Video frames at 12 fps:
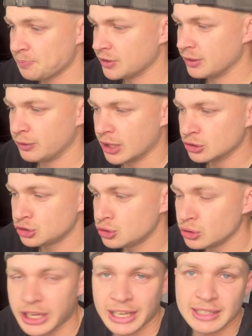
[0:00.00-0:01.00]
if those
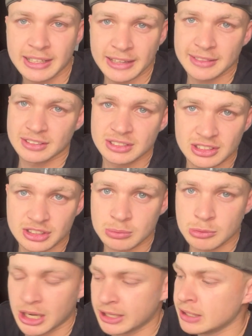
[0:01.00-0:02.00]
two can get the system
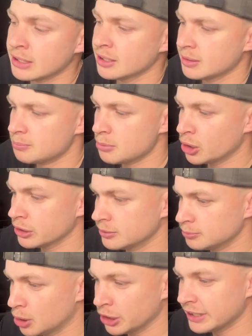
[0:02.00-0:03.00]
running,
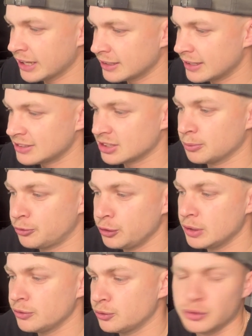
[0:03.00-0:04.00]
Manie can get some
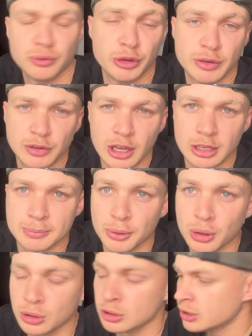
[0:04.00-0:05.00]
free-flowing
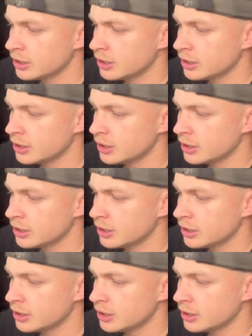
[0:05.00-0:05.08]
ball,